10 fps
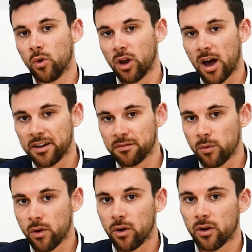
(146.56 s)
line of
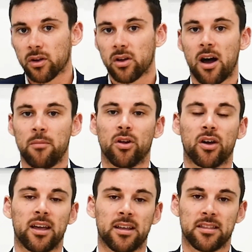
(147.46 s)
work. I'm
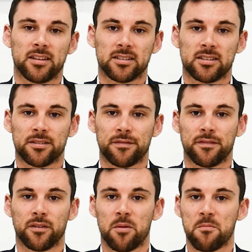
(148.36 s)
looking at this
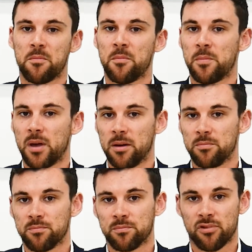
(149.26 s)
from a
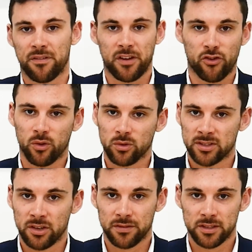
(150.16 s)
professional
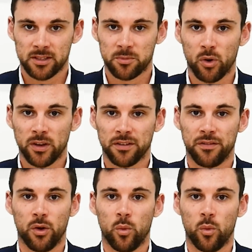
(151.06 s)
services point of view,